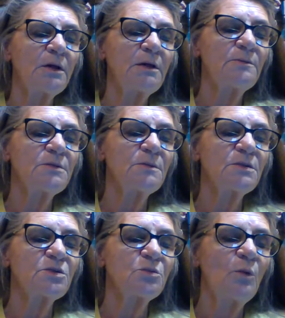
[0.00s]
keeps
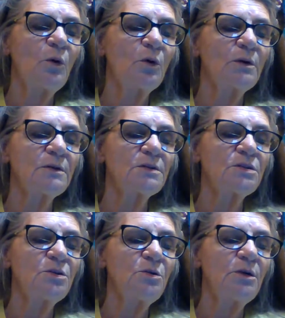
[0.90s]
Mister Moore in the
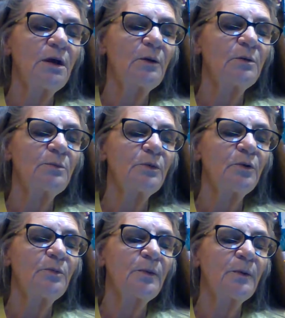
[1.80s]
studio and
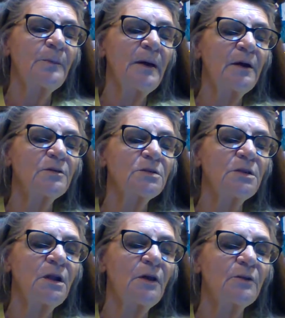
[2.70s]
Prue prepares
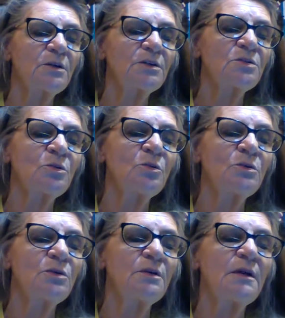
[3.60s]
another exhor-
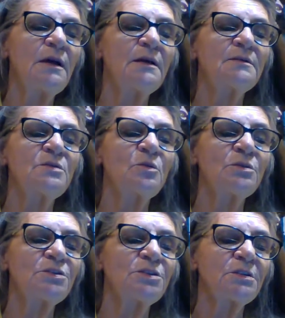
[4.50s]

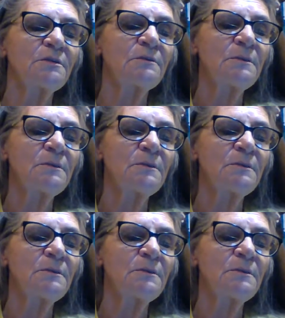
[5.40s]
exhortation.